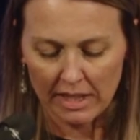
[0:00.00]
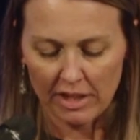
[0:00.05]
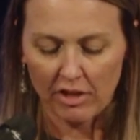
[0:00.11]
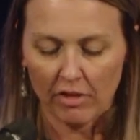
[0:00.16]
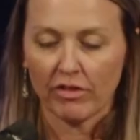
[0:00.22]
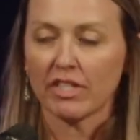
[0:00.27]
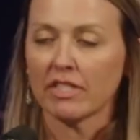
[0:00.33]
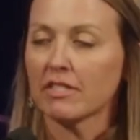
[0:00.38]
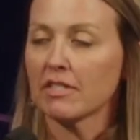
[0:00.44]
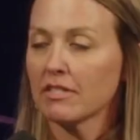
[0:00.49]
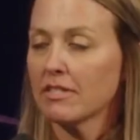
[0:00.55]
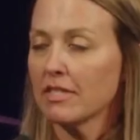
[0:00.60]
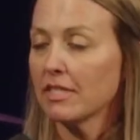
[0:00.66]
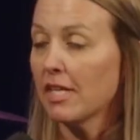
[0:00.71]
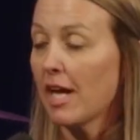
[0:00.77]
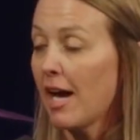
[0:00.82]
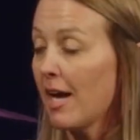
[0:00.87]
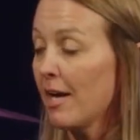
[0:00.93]
You know, this is
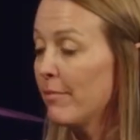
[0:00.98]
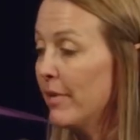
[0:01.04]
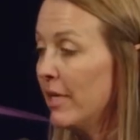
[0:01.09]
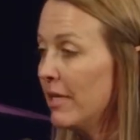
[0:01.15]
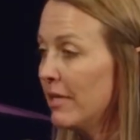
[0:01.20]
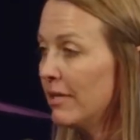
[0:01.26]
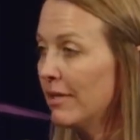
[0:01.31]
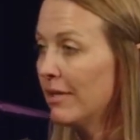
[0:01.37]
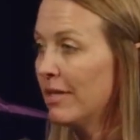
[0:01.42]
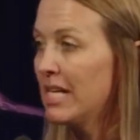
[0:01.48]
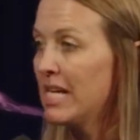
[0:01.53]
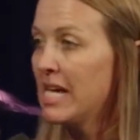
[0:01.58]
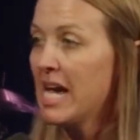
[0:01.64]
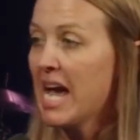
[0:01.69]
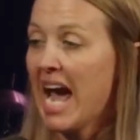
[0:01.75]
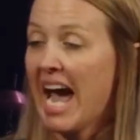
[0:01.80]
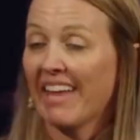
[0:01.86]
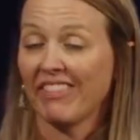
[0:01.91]
the time
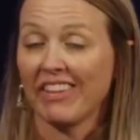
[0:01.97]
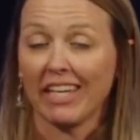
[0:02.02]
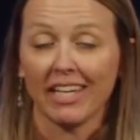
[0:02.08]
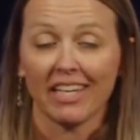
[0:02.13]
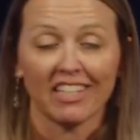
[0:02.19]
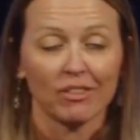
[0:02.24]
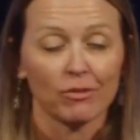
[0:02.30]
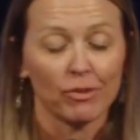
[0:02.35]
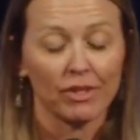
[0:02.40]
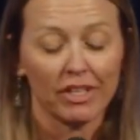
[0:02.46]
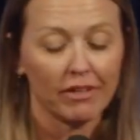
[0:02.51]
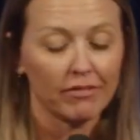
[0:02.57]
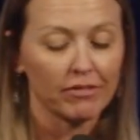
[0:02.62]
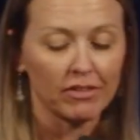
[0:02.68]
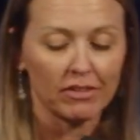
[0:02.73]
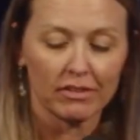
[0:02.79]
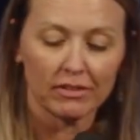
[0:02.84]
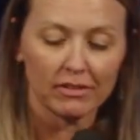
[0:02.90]
at the end
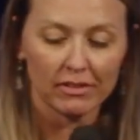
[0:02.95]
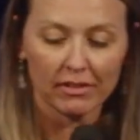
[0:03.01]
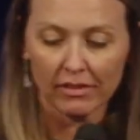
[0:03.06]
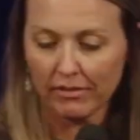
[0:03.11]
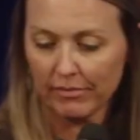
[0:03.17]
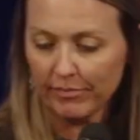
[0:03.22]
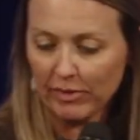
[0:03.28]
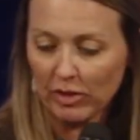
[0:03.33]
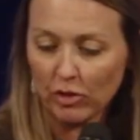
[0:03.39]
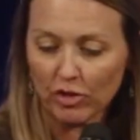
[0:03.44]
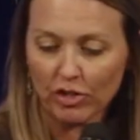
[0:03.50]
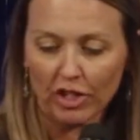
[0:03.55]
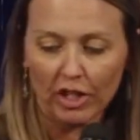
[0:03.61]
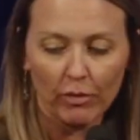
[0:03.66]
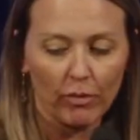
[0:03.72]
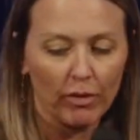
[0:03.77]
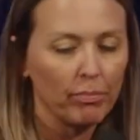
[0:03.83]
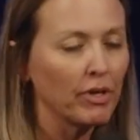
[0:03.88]
whenever
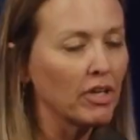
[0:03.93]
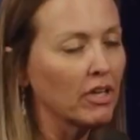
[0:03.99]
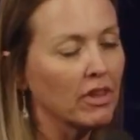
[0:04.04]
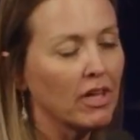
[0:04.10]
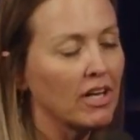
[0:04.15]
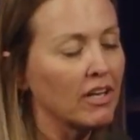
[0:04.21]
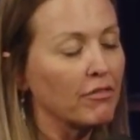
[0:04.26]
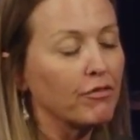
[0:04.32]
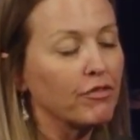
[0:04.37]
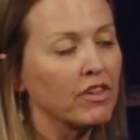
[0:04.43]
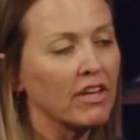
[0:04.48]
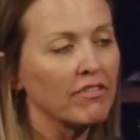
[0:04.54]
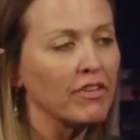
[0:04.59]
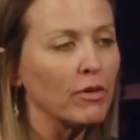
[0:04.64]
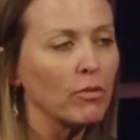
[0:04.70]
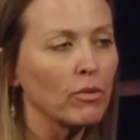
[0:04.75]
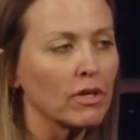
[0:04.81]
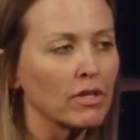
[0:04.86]
usually we put a lot of
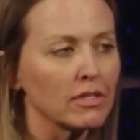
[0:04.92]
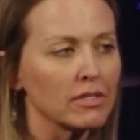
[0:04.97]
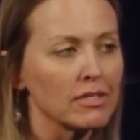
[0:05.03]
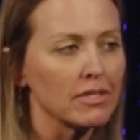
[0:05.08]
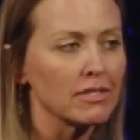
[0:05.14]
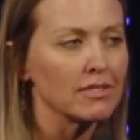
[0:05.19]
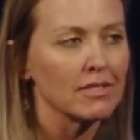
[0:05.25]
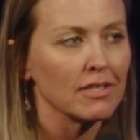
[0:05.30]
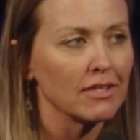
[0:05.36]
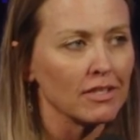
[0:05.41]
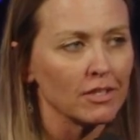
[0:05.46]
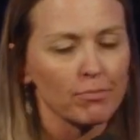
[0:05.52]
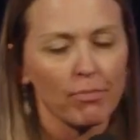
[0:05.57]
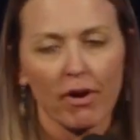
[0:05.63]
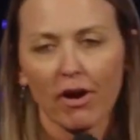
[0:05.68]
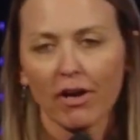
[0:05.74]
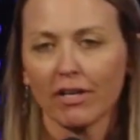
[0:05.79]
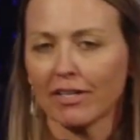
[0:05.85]
fluffy words into this
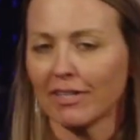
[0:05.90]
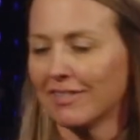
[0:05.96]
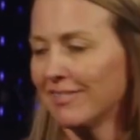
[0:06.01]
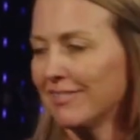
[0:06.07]
part.